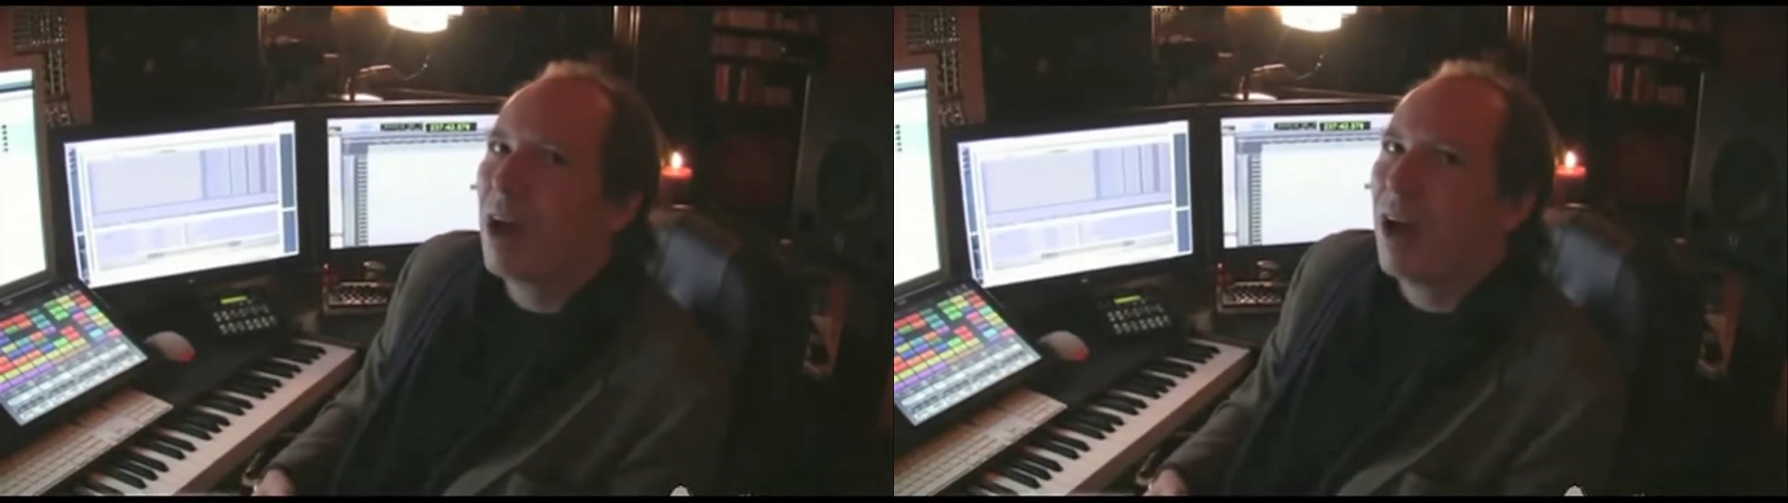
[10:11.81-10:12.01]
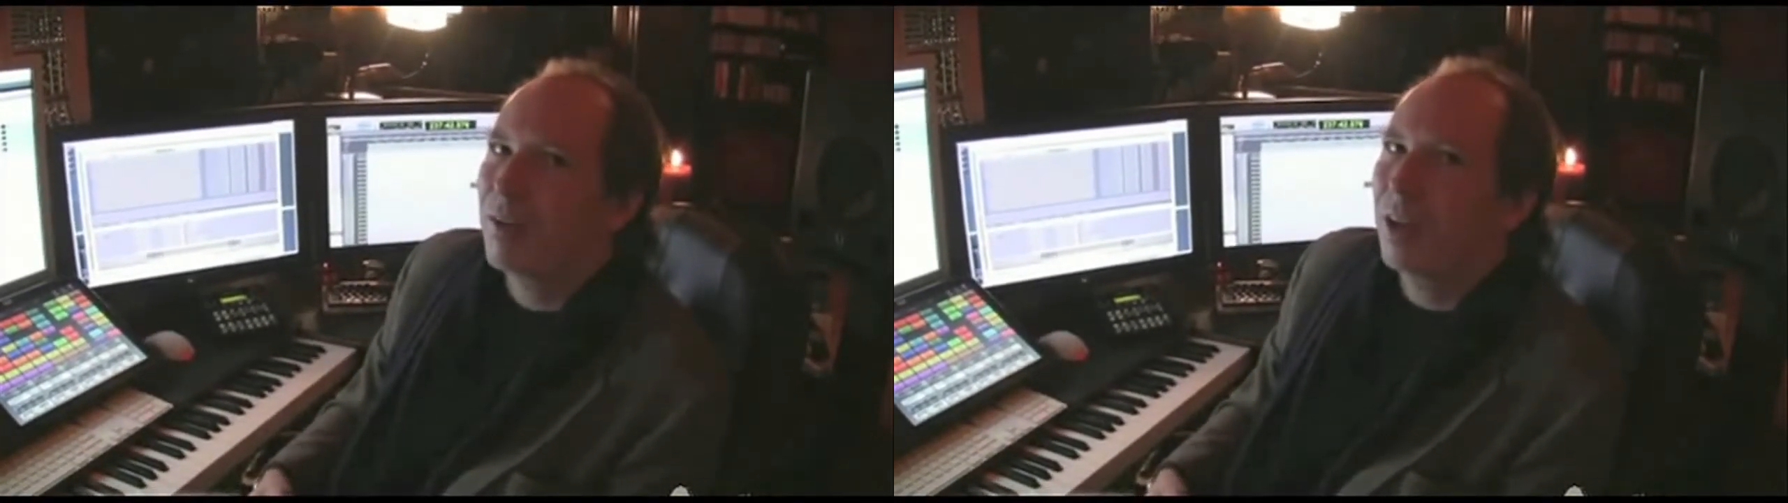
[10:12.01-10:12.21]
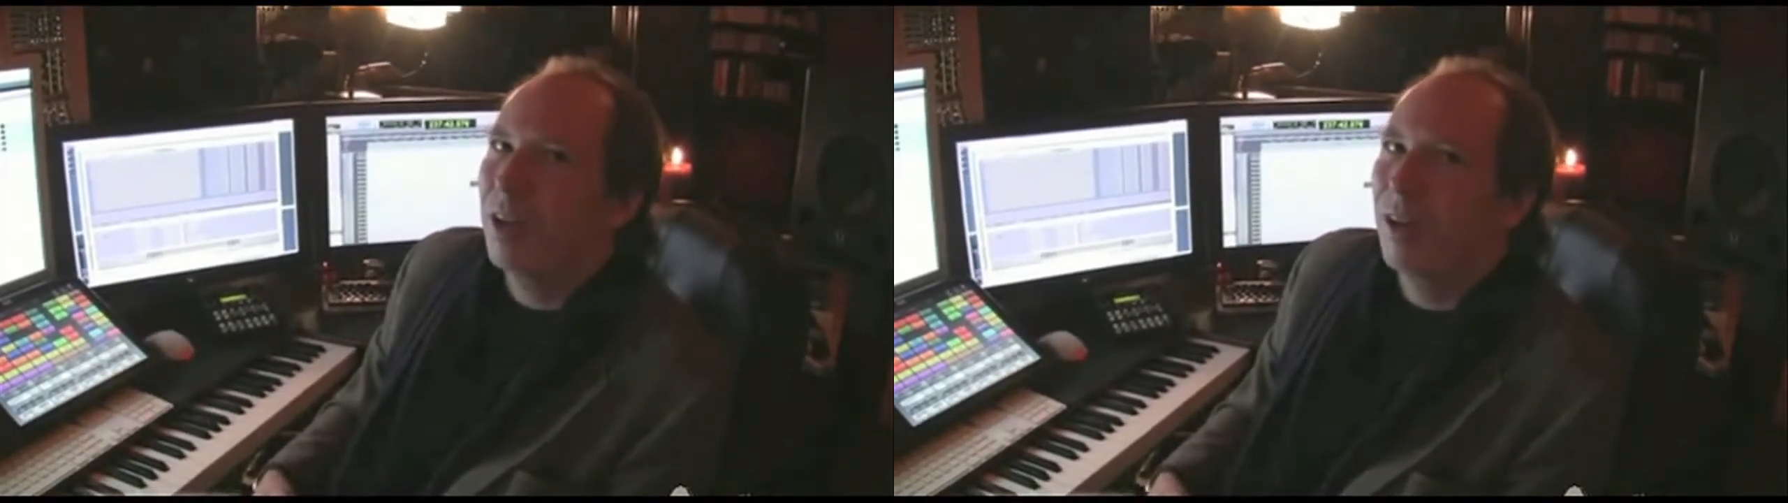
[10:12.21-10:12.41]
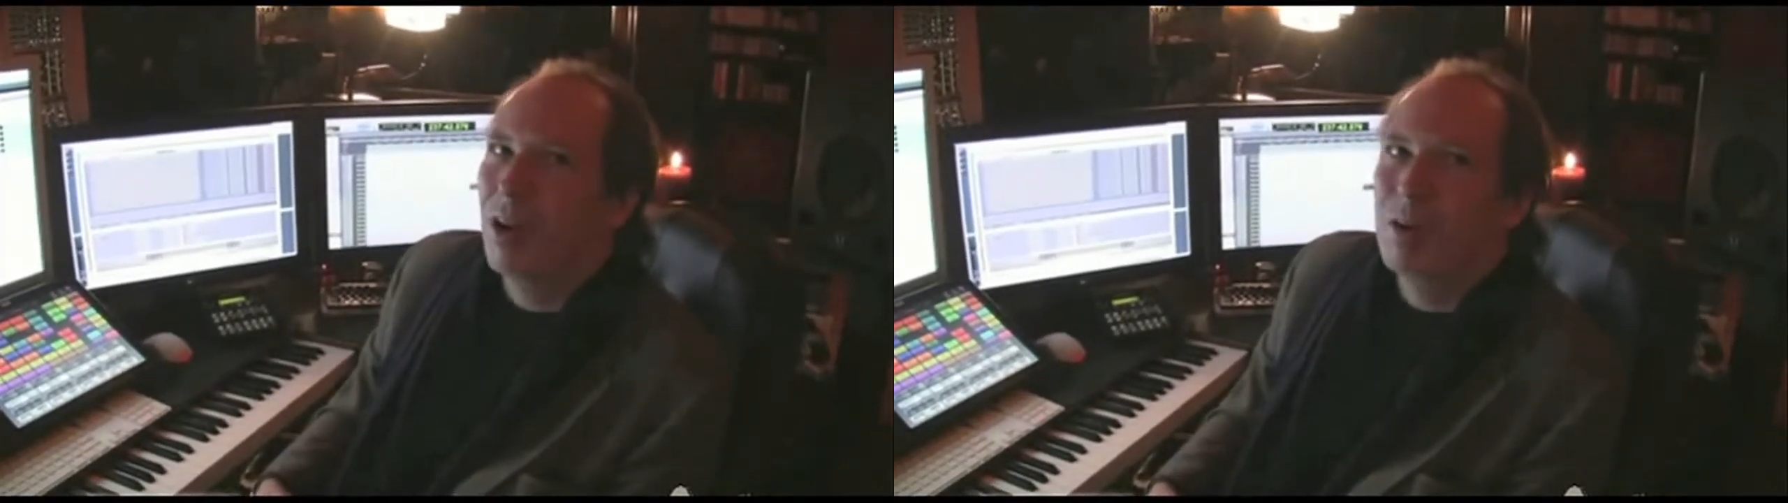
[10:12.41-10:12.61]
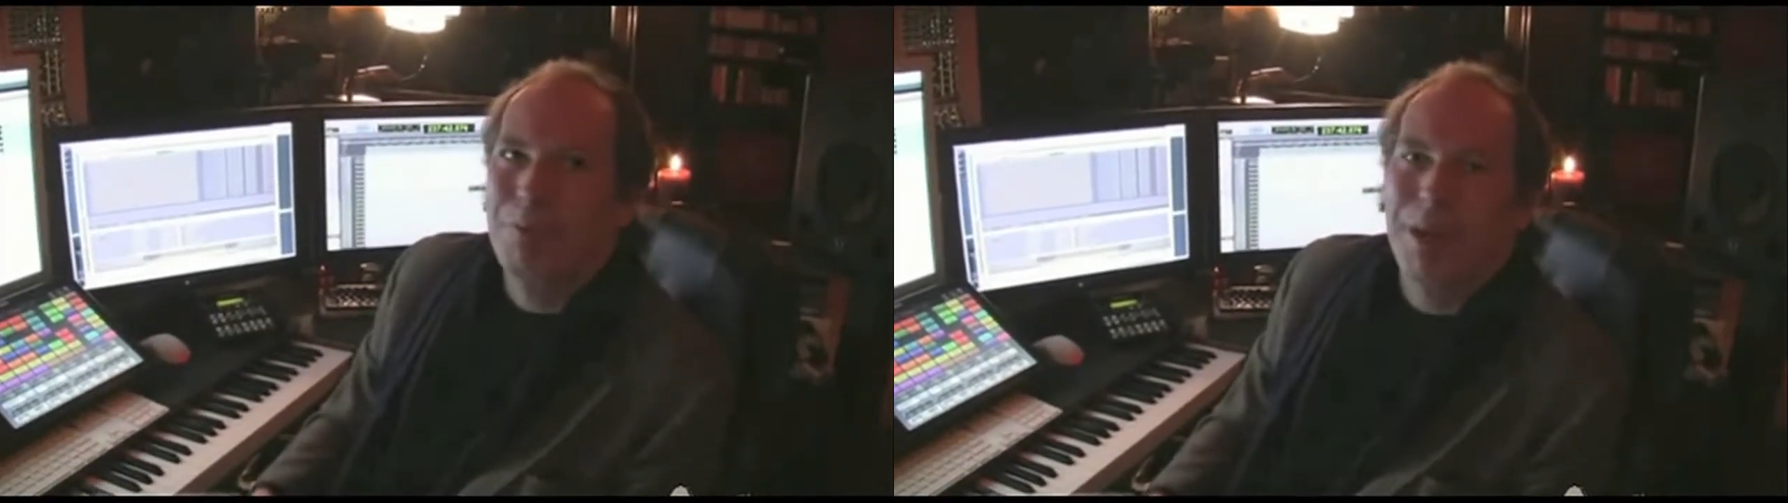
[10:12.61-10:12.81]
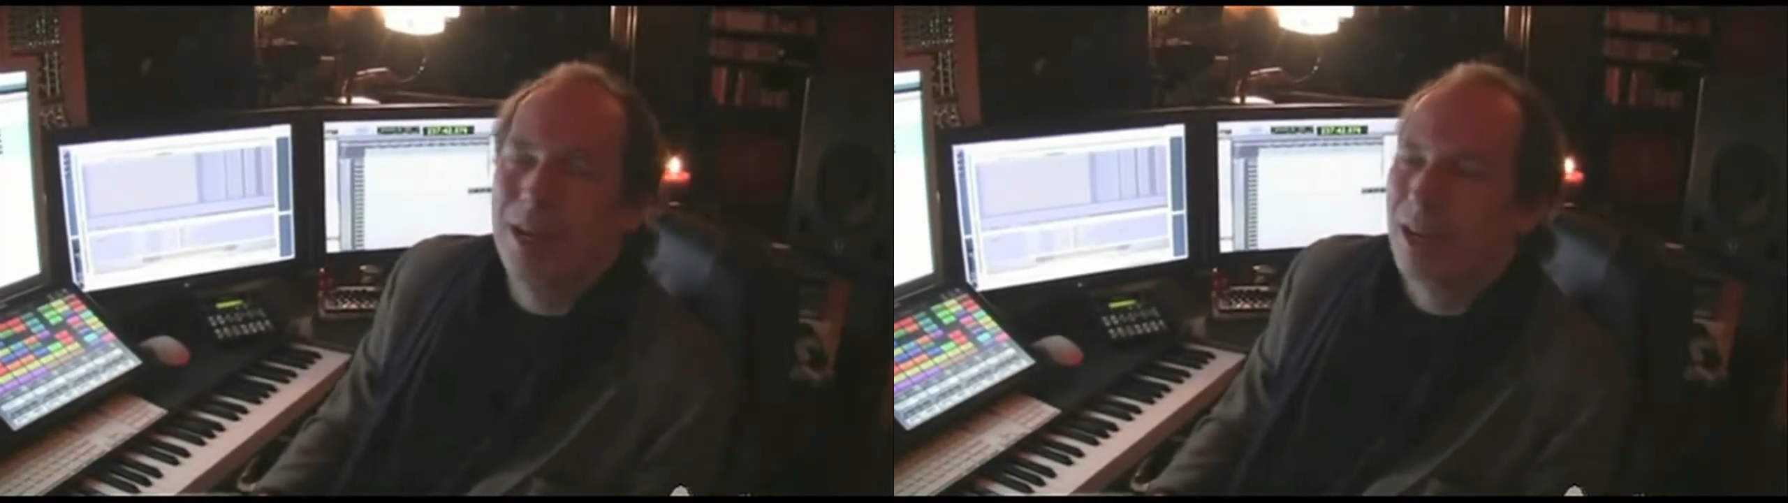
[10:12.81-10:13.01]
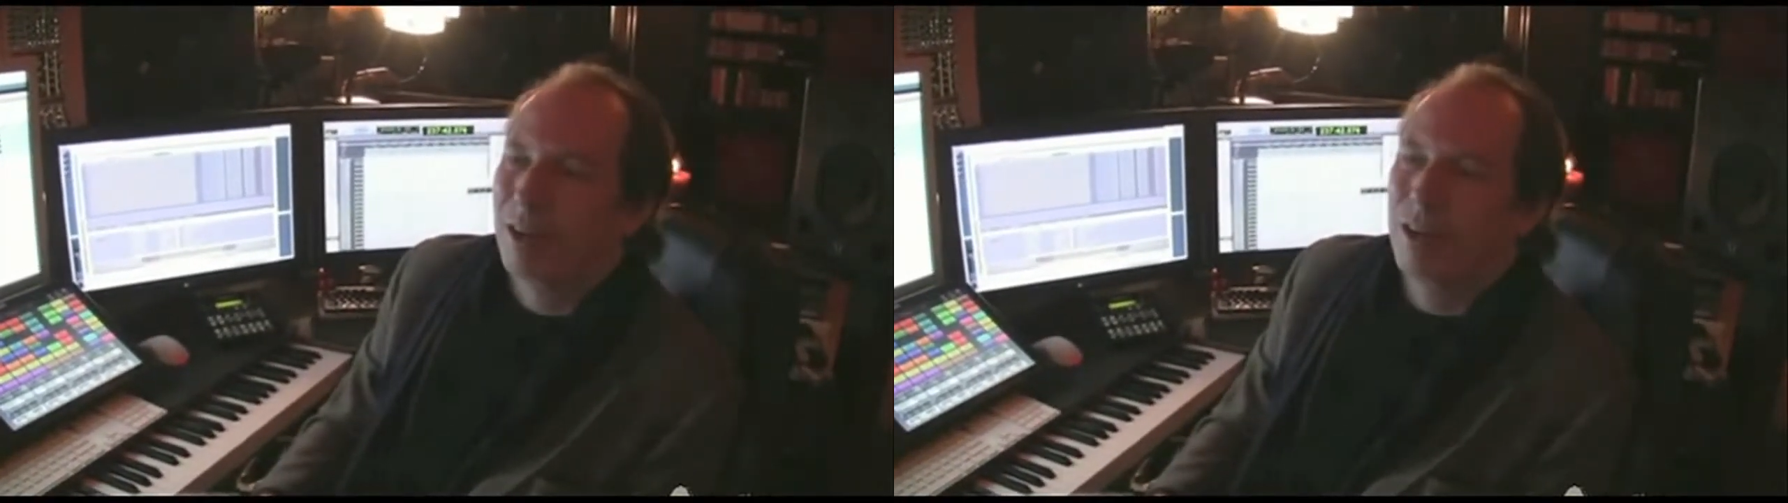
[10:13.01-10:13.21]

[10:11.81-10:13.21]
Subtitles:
after a long, big